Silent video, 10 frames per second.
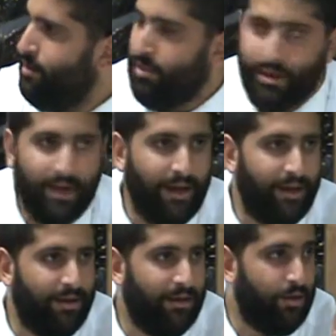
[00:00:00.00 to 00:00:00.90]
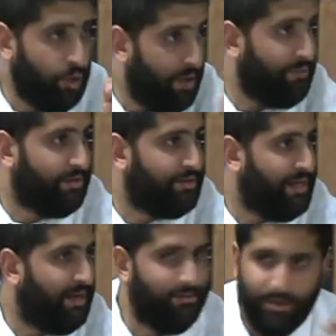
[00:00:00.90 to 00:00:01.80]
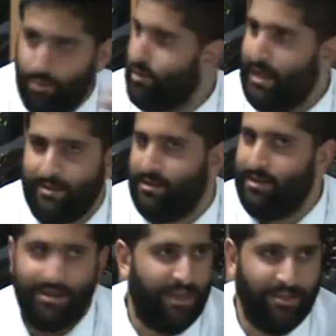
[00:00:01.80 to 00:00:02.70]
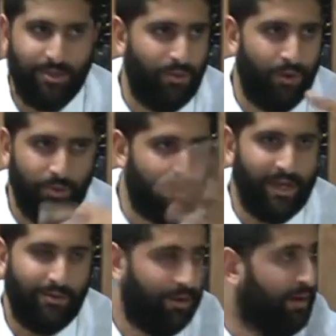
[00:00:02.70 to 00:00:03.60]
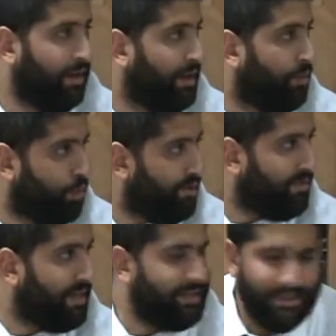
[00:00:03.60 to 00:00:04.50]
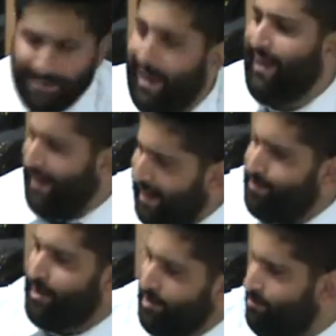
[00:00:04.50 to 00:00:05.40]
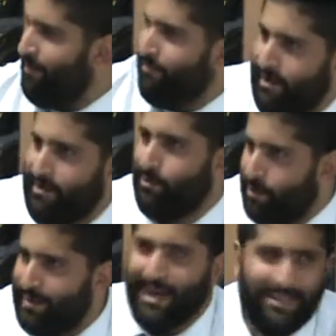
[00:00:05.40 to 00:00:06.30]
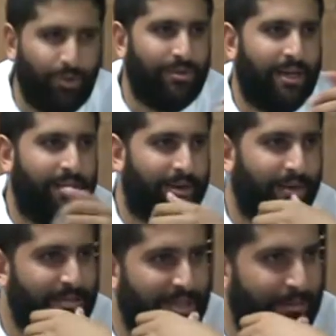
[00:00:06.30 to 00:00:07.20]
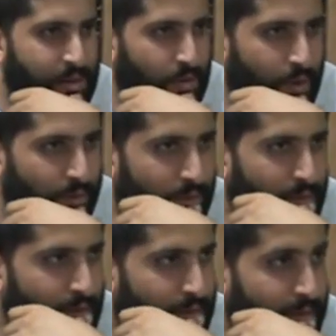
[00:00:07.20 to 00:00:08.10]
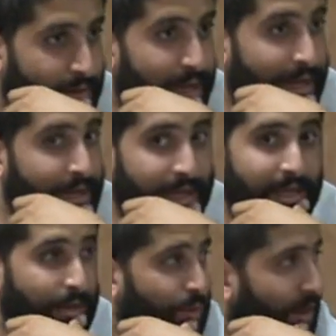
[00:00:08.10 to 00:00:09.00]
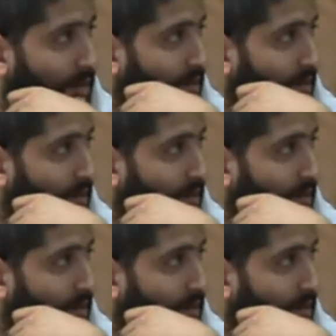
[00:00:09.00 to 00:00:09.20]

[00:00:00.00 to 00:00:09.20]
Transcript: The king, you have to stand up for him. You can't sit on a king's throne. You can't. What if the king says, oh, come, you're my friend. We went to high school together. Come sit on my throne. Can he do that?